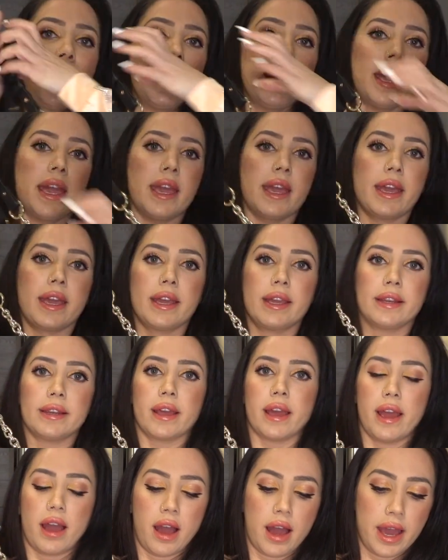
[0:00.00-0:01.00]

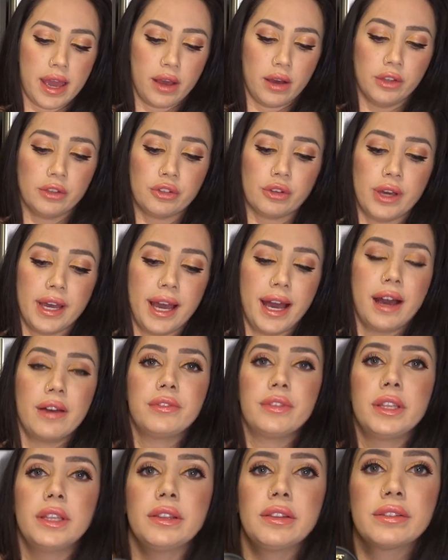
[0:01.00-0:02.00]
And I also
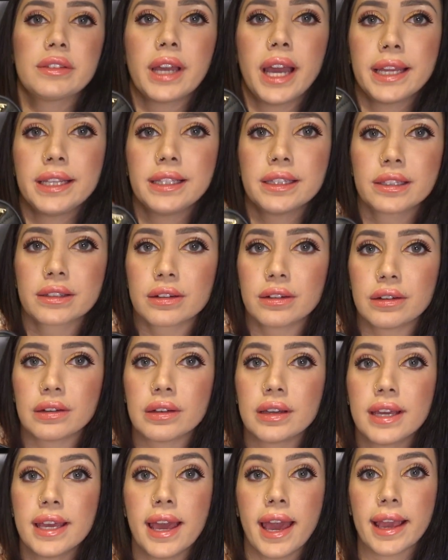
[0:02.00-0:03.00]
have this tiny
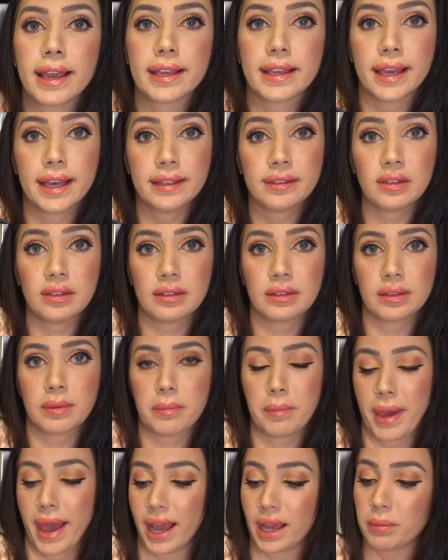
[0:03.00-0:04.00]
little guest
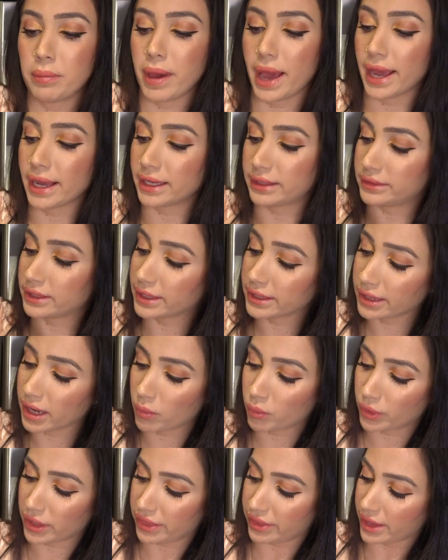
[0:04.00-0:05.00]
backpack. It didn't
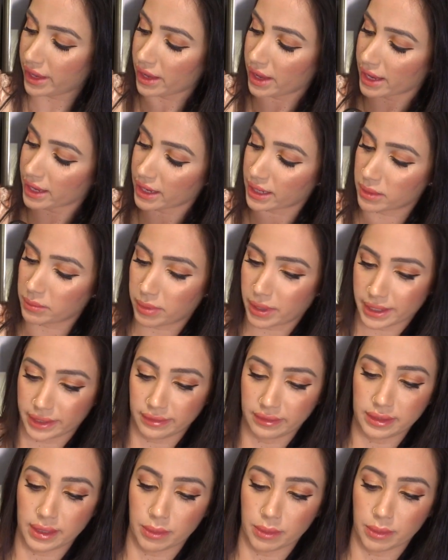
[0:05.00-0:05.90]
come with it. I kind of bought it